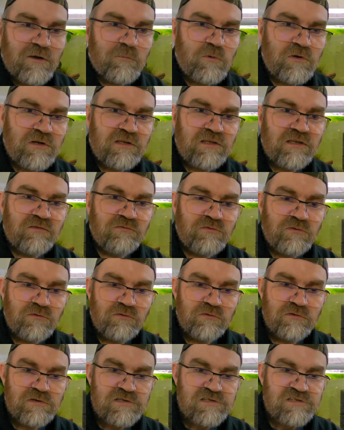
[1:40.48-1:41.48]
I'm going to give
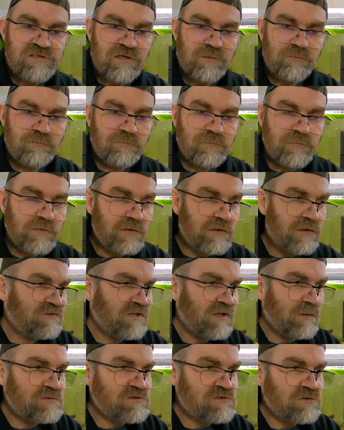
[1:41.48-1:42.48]
you some
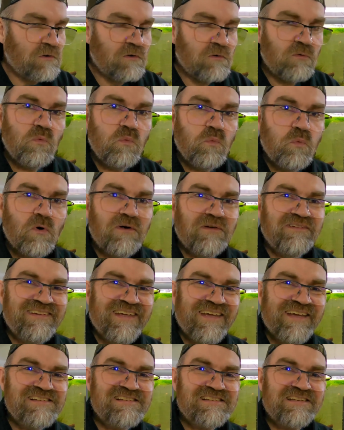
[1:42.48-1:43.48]
tips on what
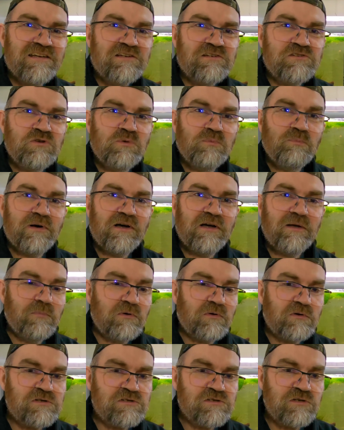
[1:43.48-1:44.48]
test kits you buy,
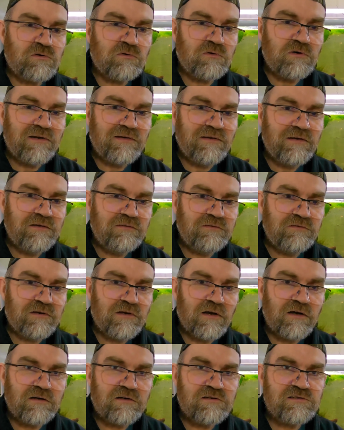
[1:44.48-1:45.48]
because you're going to need to
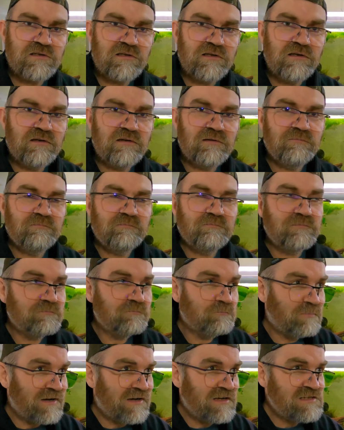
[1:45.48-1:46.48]
actually
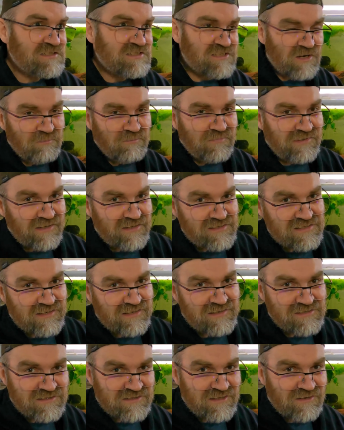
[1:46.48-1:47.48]
buy some test
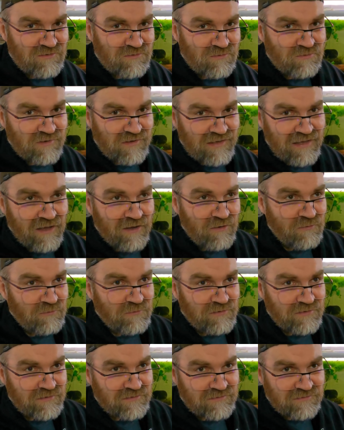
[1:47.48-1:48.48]
kits to know how
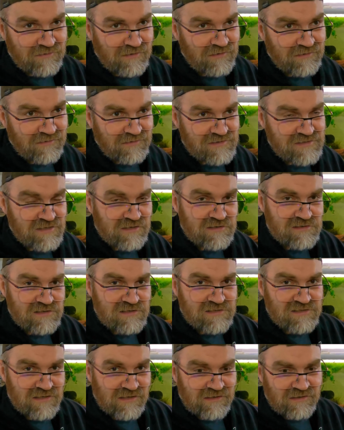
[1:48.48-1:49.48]
your tank is
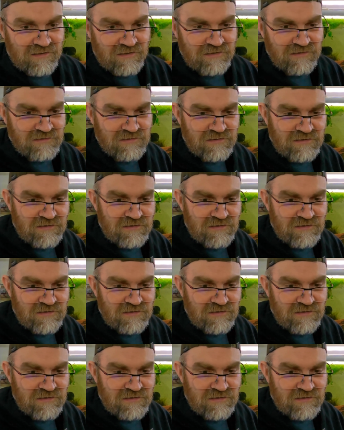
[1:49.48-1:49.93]
actually cycling.